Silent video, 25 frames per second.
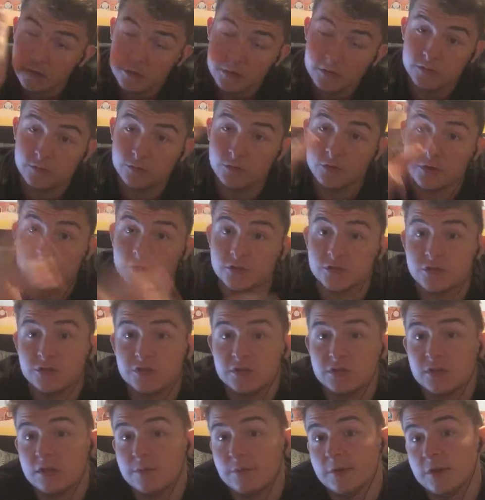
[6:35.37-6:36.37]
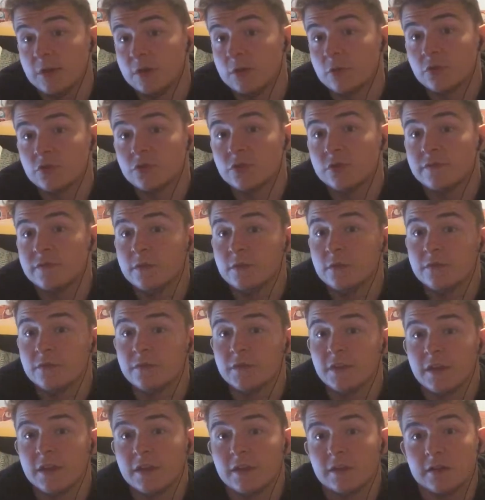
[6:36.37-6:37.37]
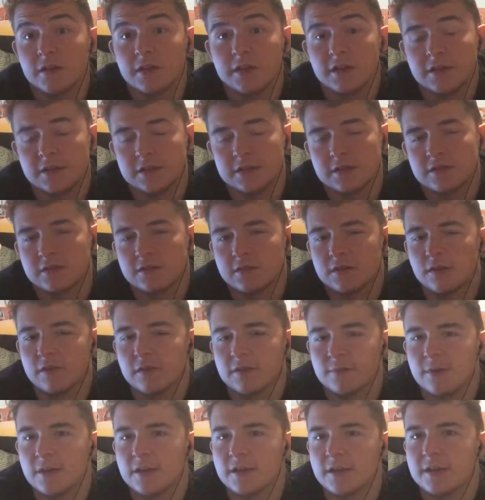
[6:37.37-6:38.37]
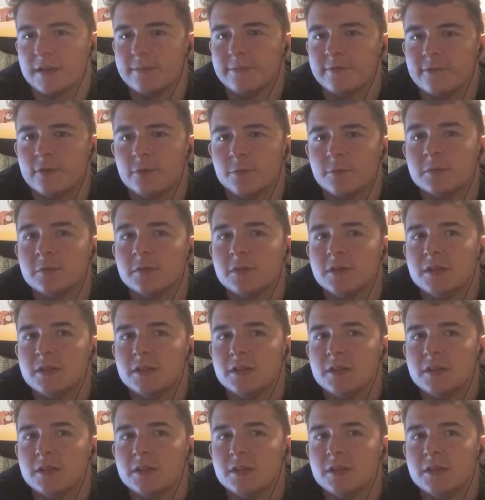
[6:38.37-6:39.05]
to watch, and I mean, I watched the full thing and then had to go out to play a game of football,